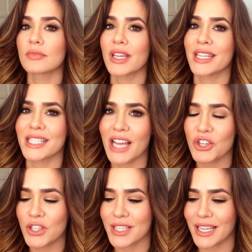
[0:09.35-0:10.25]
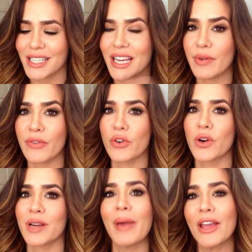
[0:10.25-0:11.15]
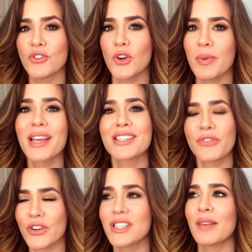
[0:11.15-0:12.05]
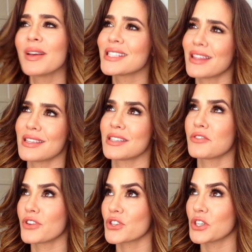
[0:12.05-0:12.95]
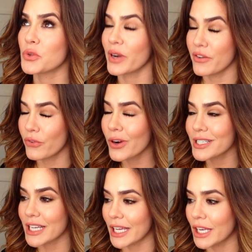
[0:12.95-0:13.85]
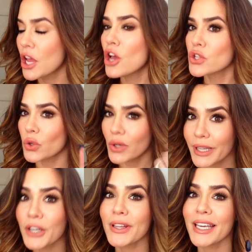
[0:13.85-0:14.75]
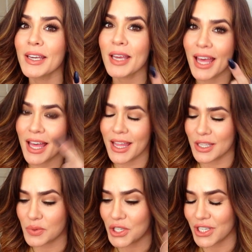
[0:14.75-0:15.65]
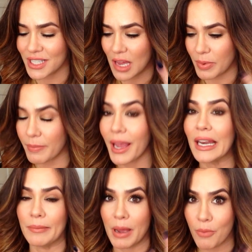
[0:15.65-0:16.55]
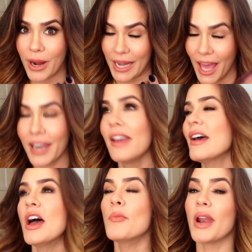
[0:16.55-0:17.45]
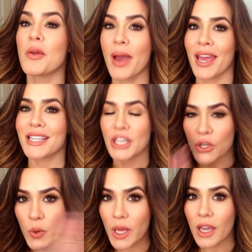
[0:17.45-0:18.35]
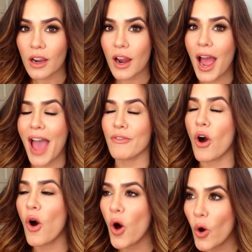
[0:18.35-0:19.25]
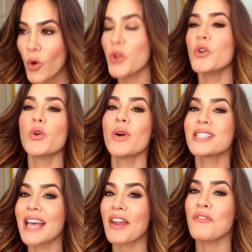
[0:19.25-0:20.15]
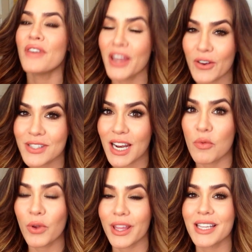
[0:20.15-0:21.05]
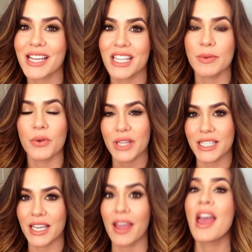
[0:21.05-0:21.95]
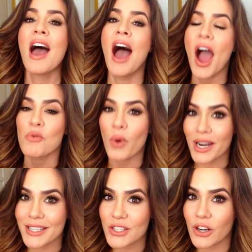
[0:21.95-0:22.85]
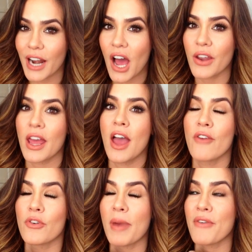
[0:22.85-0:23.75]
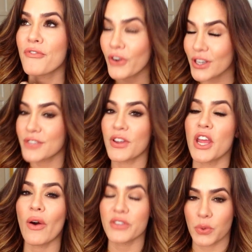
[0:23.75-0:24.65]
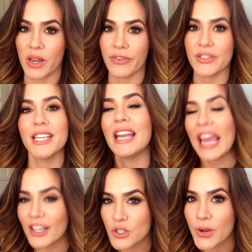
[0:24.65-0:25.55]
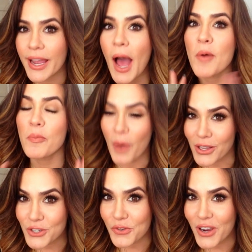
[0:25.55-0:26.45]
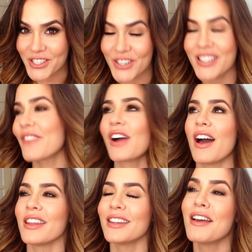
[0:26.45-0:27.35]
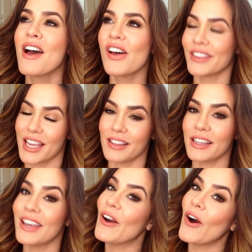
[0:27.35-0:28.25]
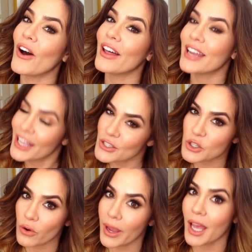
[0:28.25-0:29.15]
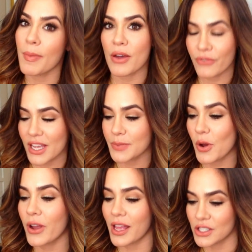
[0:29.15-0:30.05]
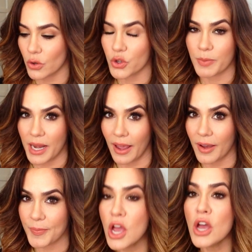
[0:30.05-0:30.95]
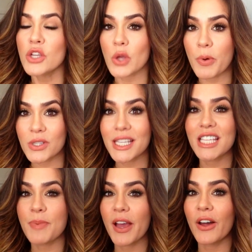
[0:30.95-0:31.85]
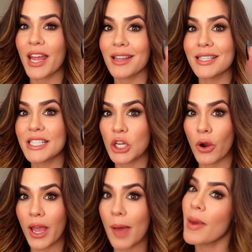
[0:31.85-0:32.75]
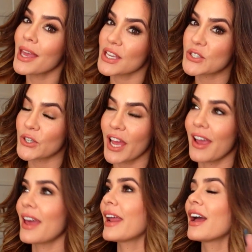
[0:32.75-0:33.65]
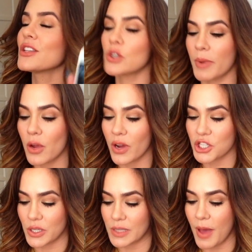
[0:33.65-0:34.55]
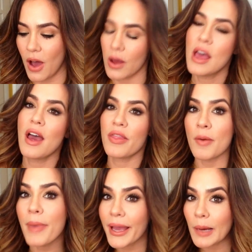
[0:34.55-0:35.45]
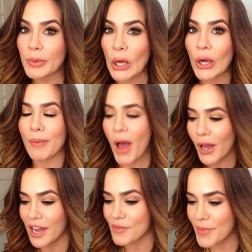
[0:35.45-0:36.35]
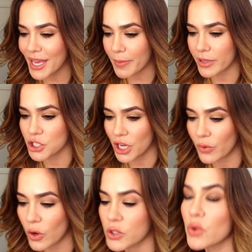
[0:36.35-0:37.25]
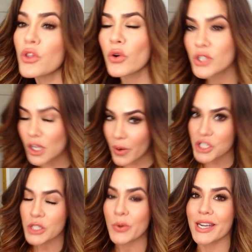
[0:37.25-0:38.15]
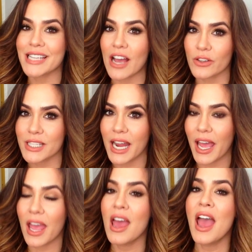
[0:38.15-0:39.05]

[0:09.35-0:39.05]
This is actually the second time I've recorded my intro because the first time I said this is officially 2014, so clearly uh, the switch has not been made in my brain yet. But anyway, it's a new year, I have a whole new set of videos that I'm really excited to be releasing. I wanted to start out from my first video of 2015 answering a bunch of questions that I've gotten lately on Instagram and Facebook and social media. So I posted this pic on Instagram yesterday and I got so many questions about the makeup look, about kind of makeup in general. So those are the questions we're gonna tackle today.